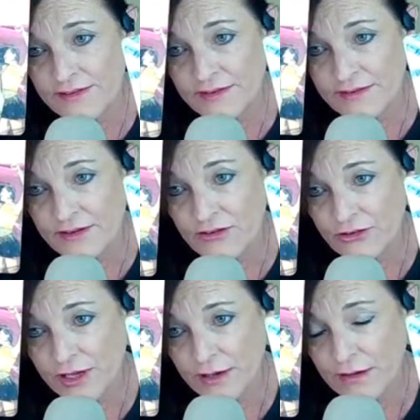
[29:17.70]

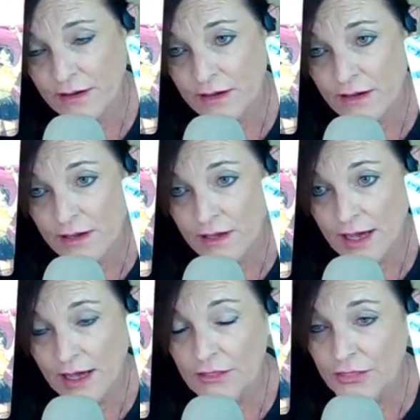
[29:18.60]
decision,
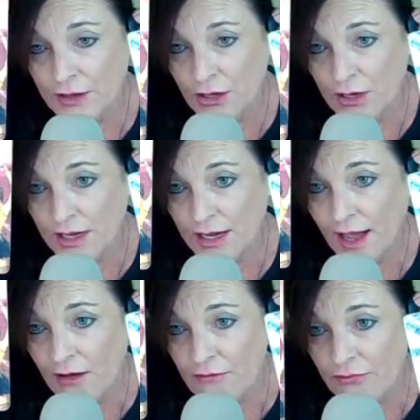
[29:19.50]
I think you're going to
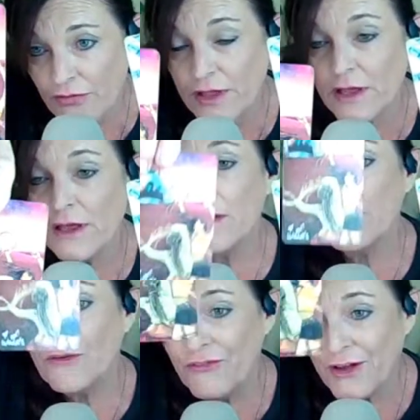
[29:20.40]
have
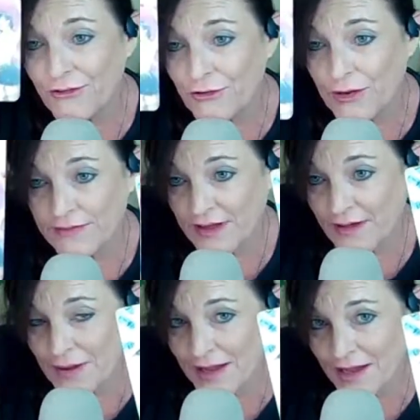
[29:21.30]
little victories
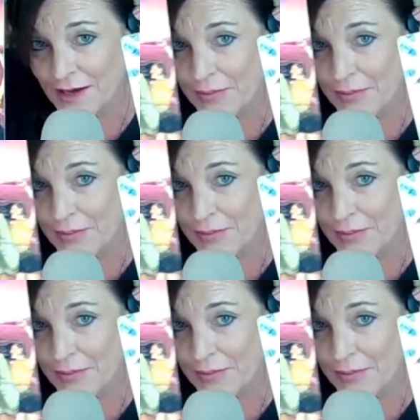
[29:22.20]
coming in